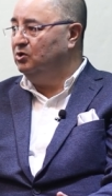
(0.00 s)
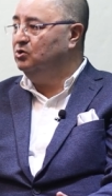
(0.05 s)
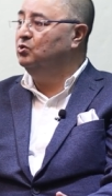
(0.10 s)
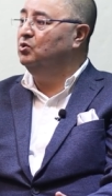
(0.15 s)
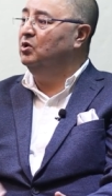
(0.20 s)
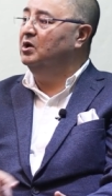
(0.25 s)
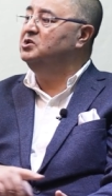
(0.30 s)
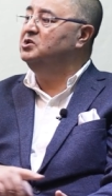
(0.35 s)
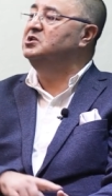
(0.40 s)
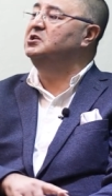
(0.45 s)

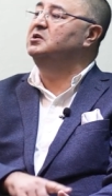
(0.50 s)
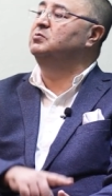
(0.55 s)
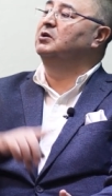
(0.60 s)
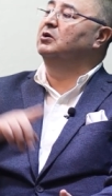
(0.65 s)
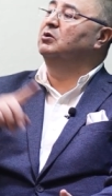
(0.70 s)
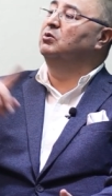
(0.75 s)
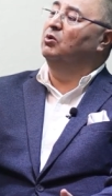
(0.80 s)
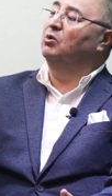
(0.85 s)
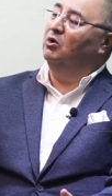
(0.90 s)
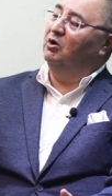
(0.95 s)
to achieve
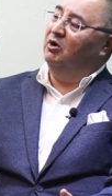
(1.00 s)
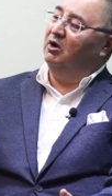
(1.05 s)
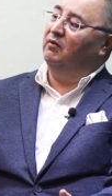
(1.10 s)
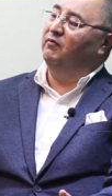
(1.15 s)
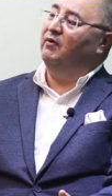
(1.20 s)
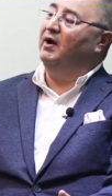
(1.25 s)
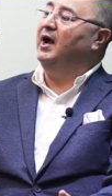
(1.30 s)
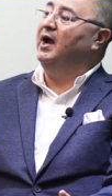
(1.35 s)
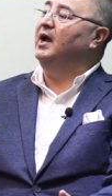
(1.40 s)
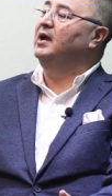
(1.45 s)
the goal
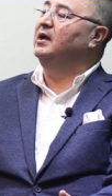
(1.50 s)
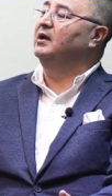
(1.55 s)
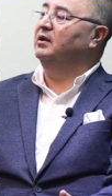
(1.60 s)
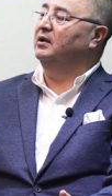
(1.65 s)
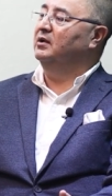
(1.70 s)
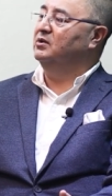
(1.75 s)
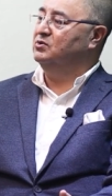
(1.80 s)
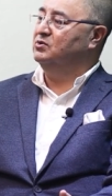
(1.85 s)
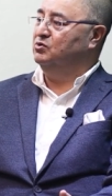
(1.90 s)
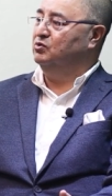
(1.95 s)
of higher
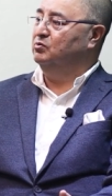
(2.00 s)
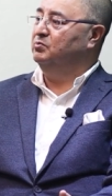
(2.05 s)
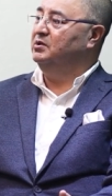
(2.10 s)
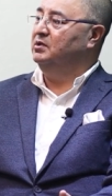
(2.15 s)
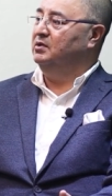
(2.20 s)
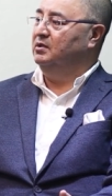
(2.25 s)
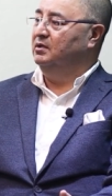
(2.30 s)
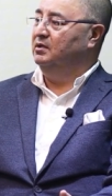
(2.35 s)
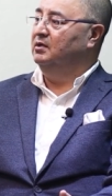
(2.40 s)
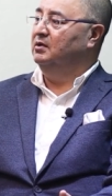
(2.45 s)
rates to
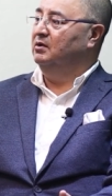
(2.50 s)
be